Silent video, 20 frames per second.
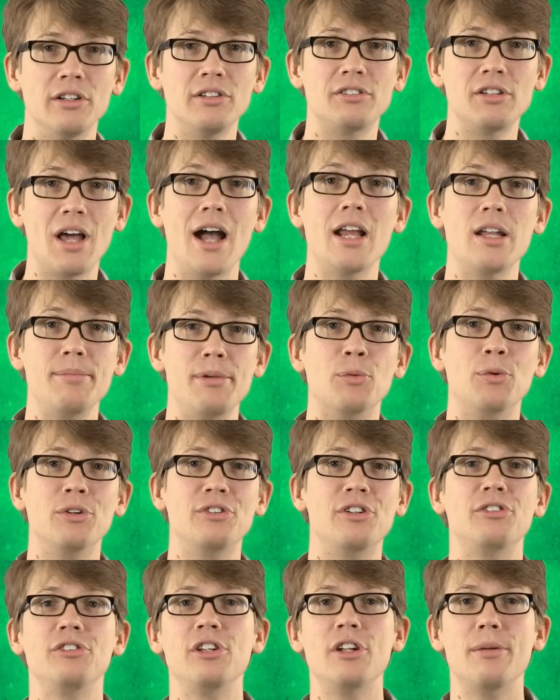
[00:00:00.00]
designed to be
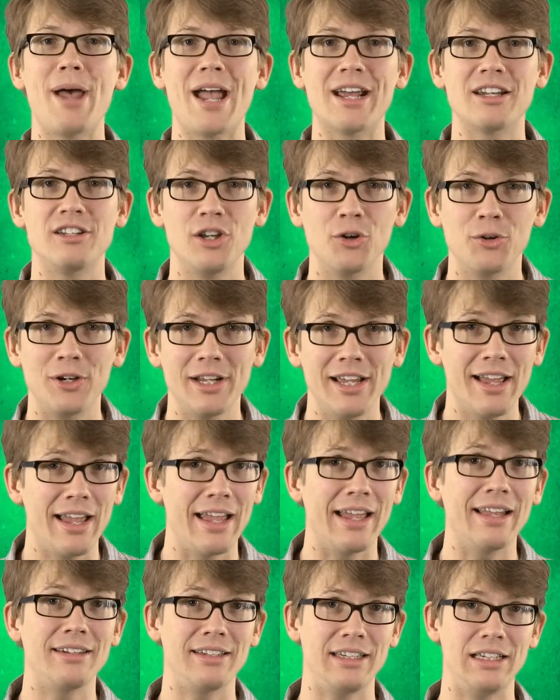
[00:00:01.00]
resistant to bacteria
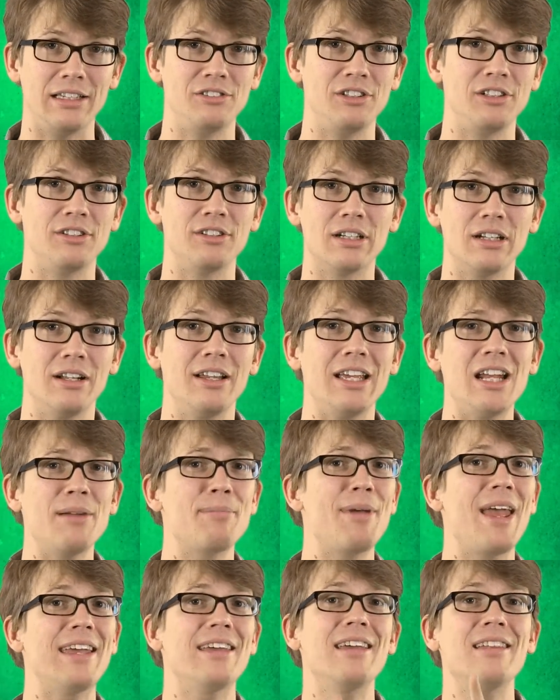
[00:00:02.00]
and easy to
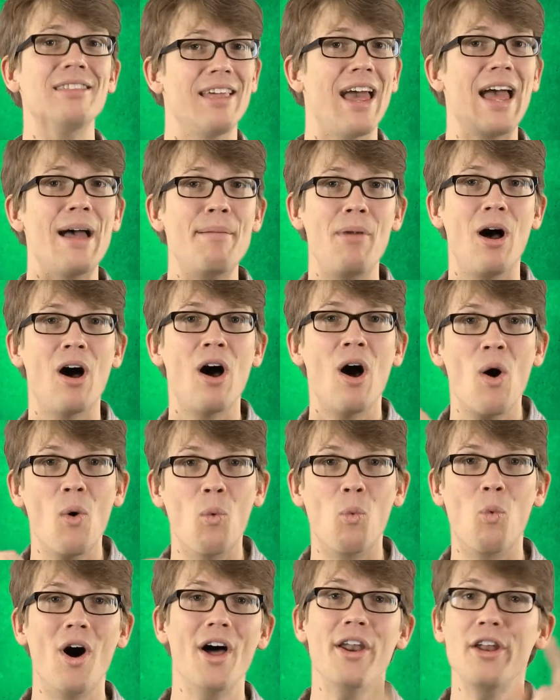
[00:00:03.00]
clean, making them
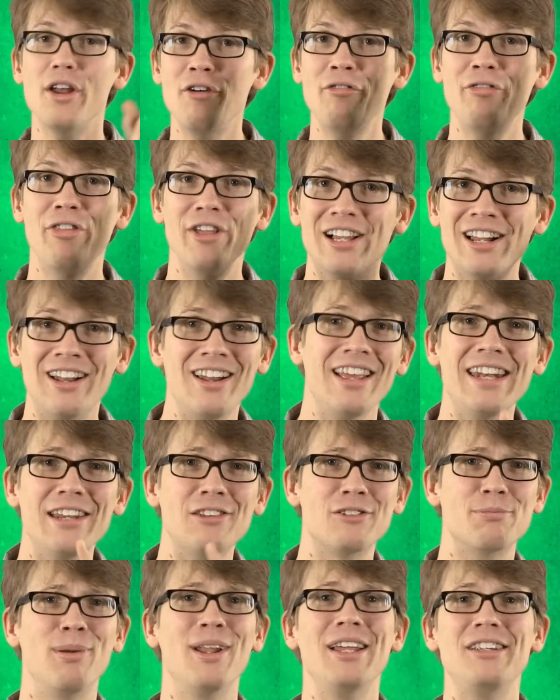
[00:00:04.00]
one of the
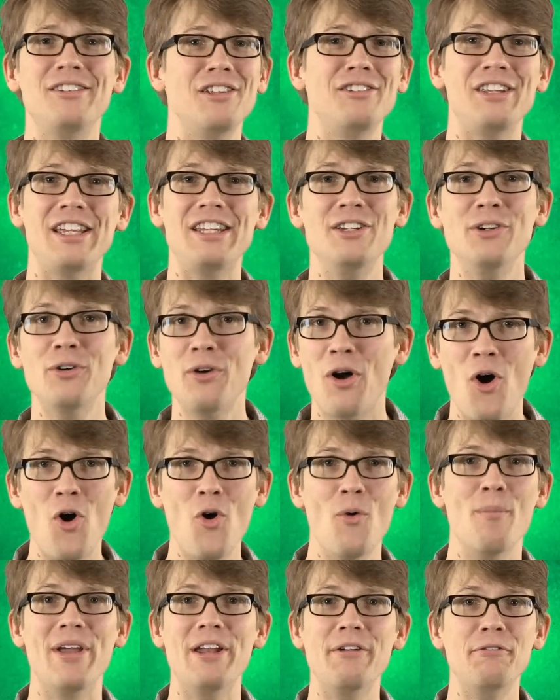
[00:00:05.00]
cleanest places in your home.